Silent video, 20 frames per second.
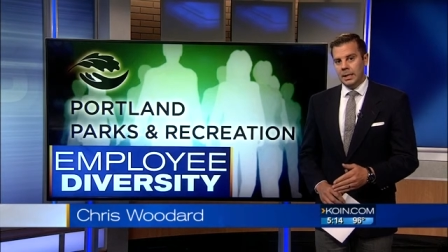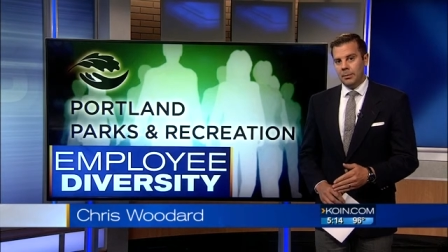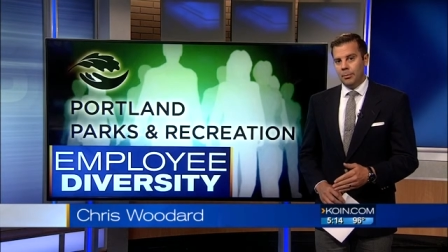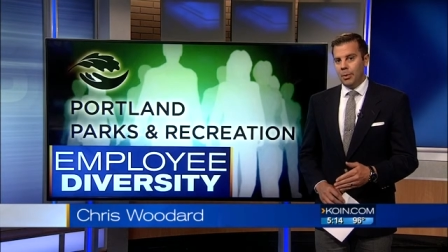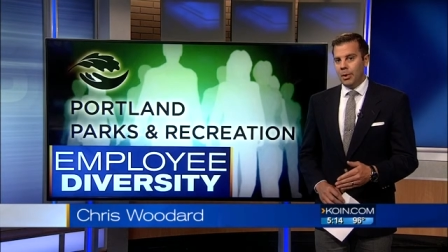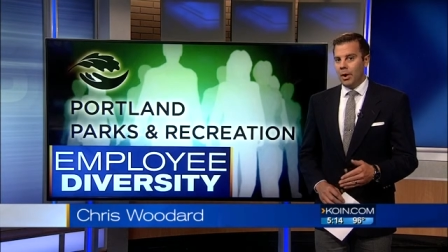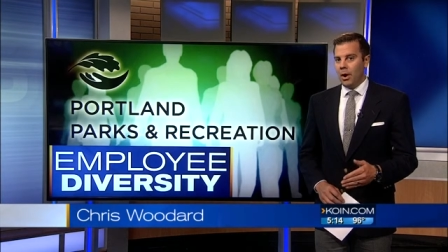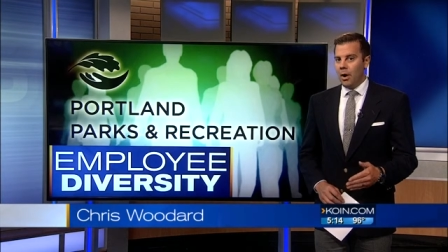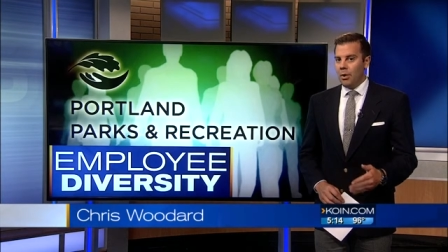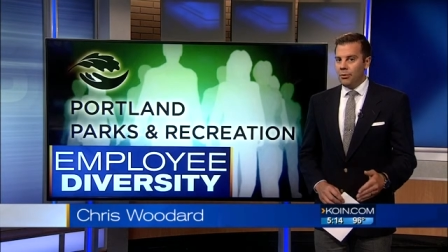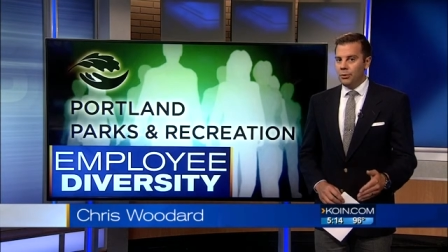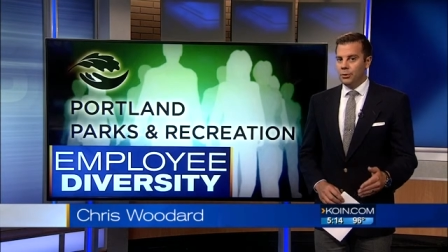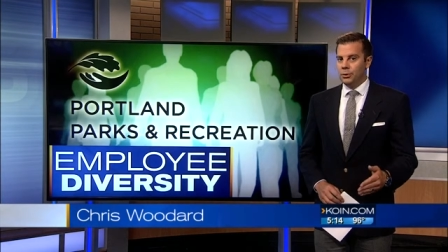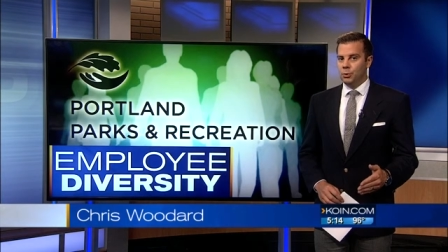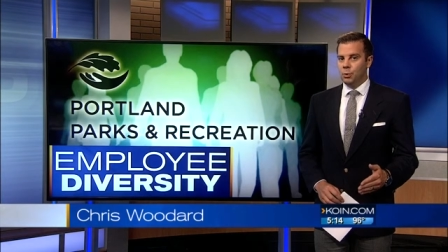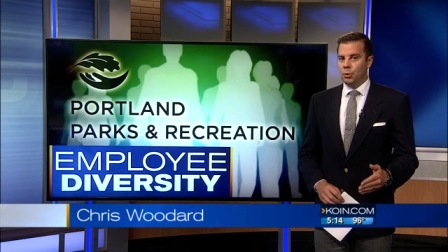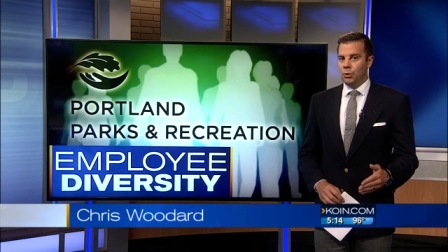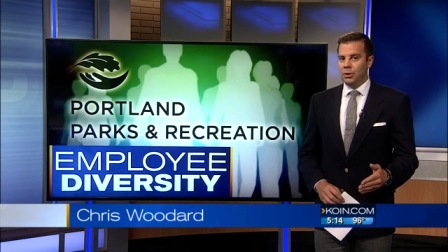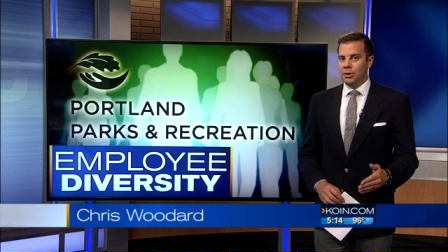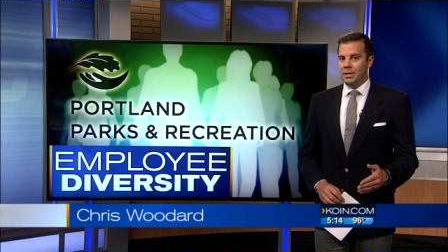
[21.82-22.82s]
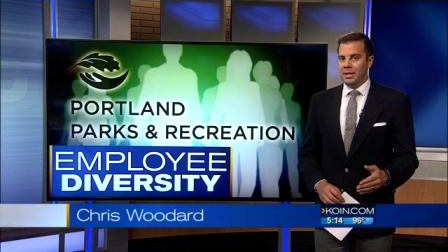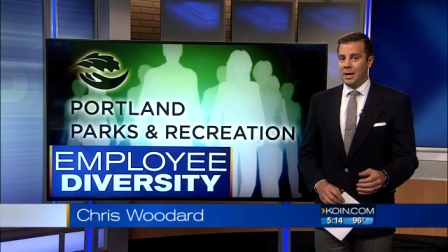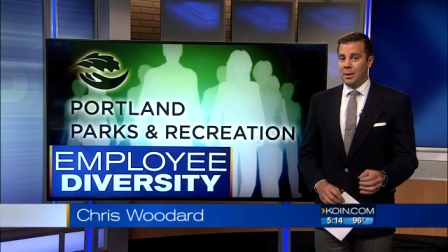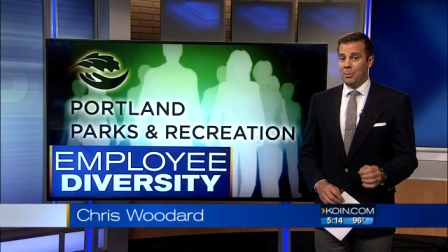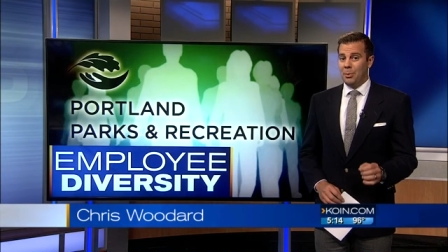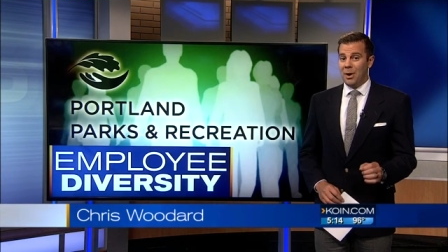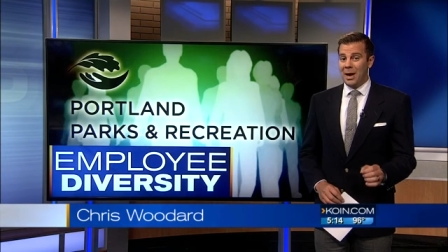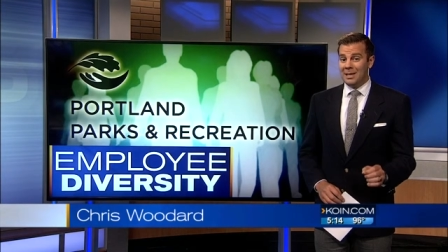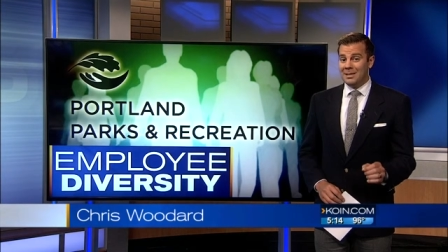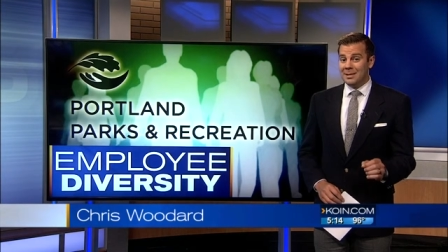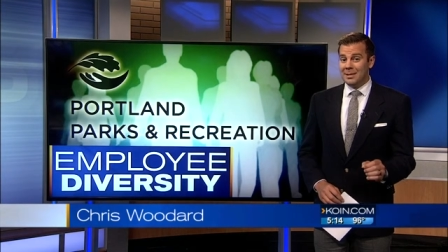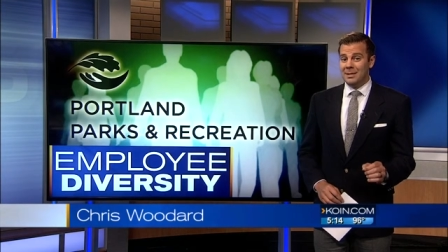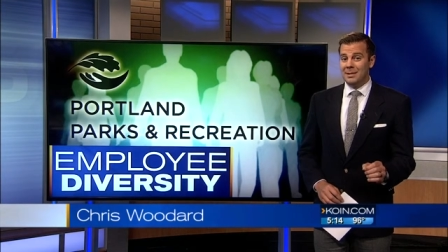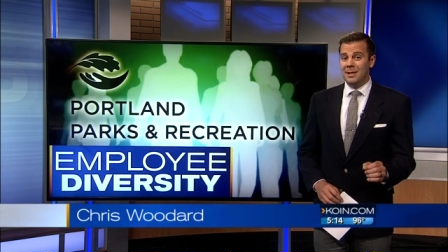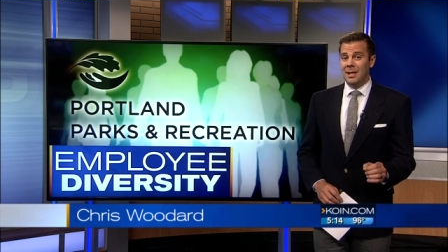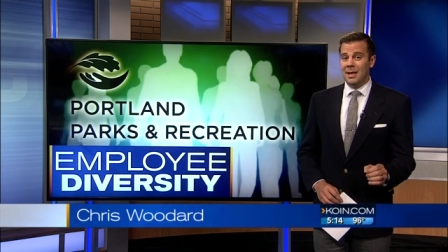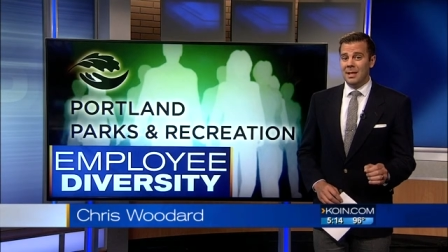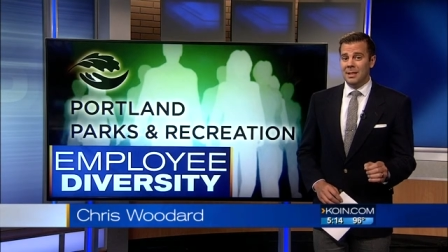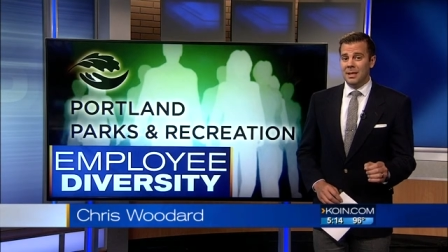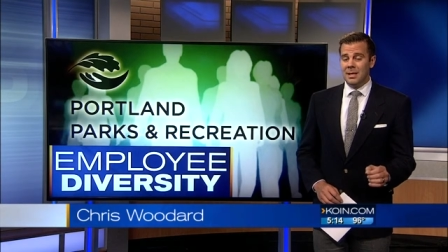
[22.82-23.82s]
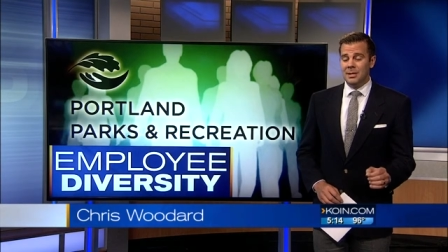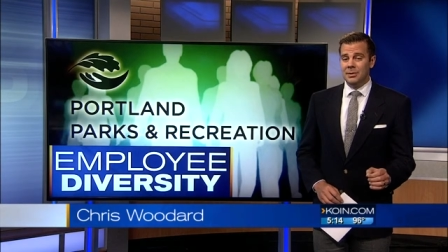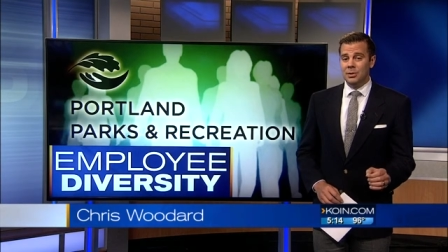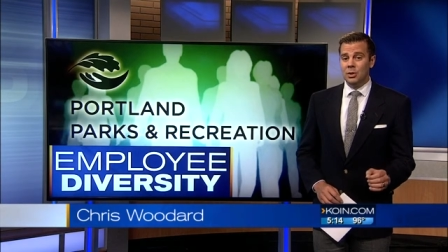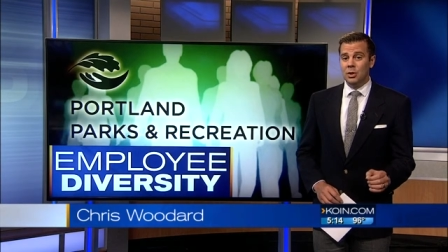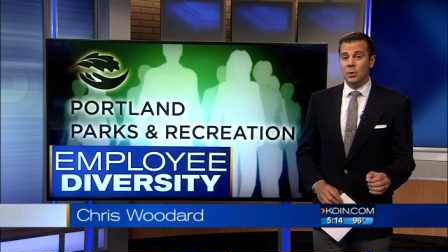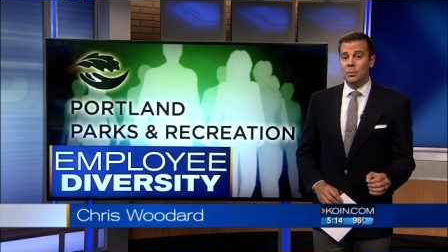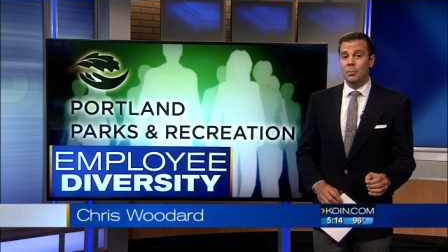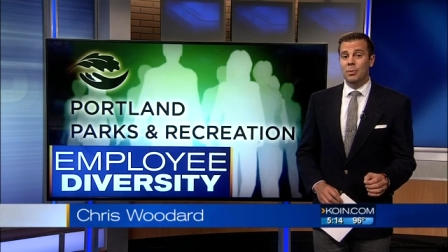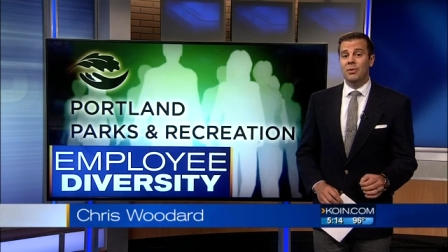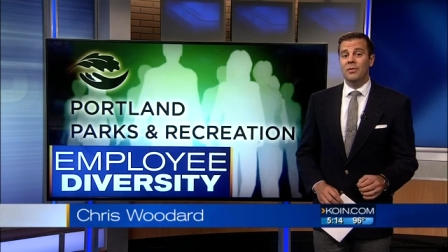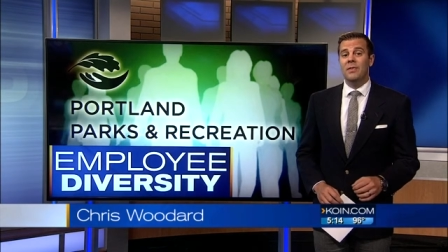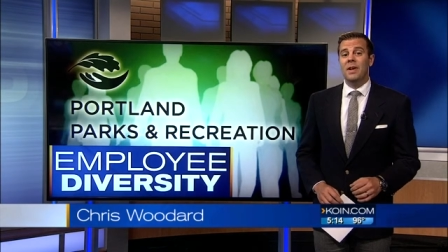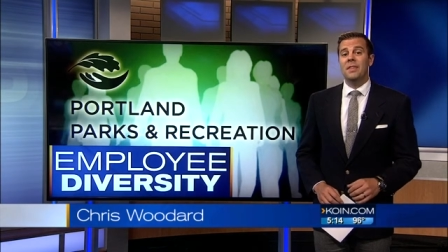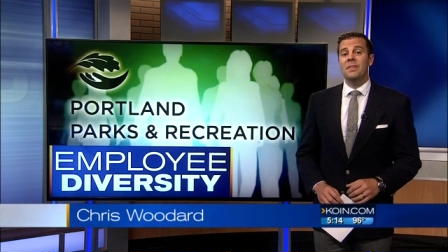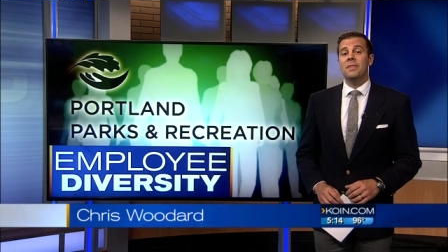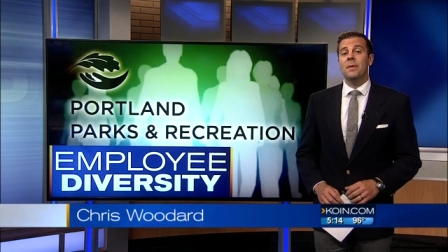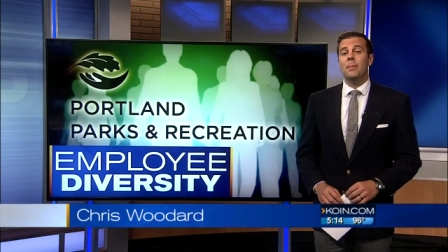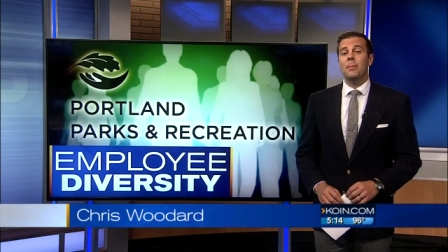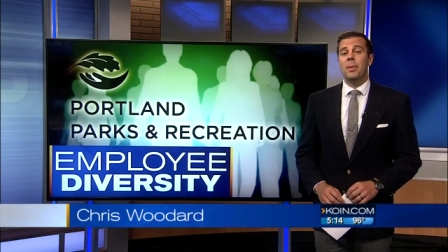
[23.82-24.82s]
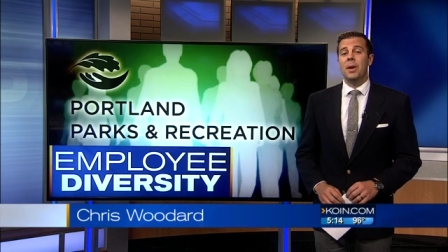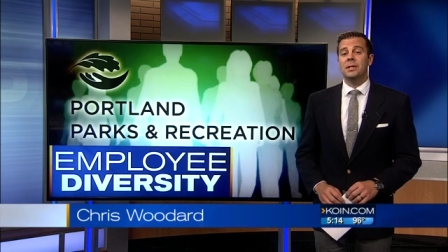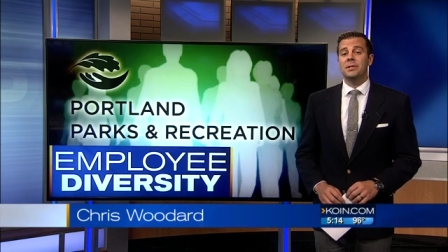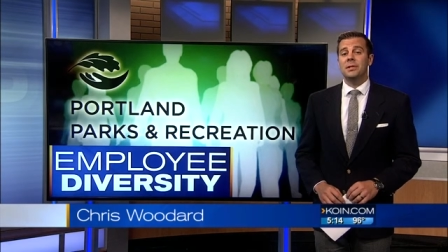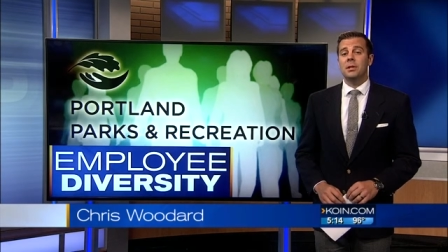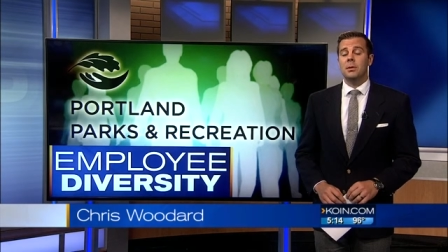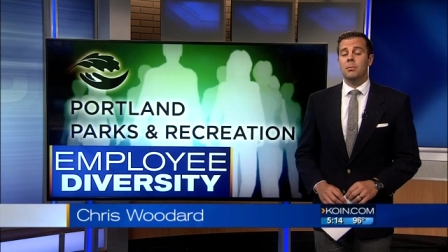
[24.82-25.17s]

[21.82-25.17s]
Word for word: But others worry that a process like this could prevent the best